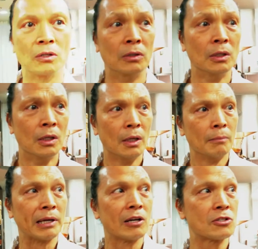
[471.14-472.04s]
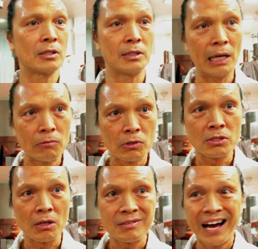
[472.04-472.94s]
ago because that
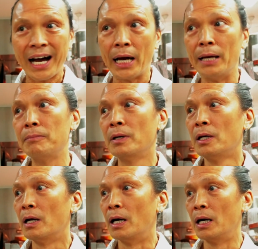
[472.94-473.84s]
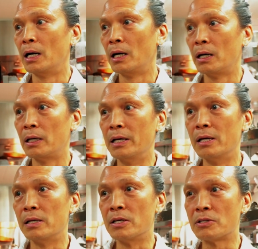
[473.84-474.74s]
was the time uh,
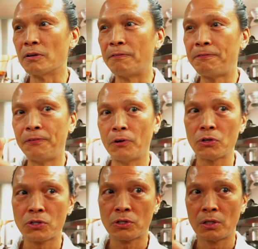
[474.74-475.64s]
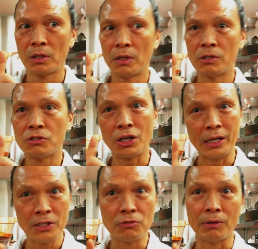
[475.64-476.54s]
is the first
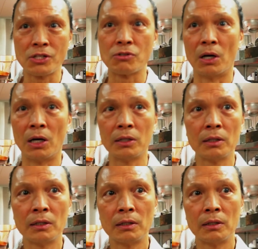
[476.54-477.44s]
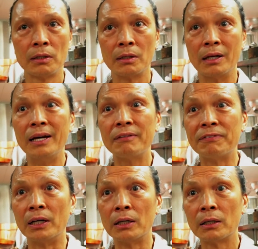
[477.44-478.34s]
Chinese restaurant
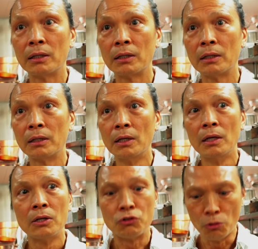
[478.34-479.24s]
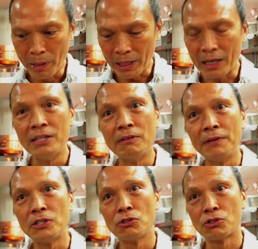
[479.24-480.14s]
ever to make
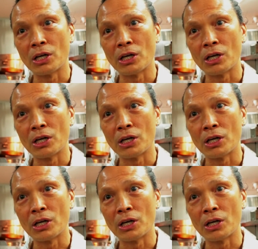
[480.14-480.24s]
individual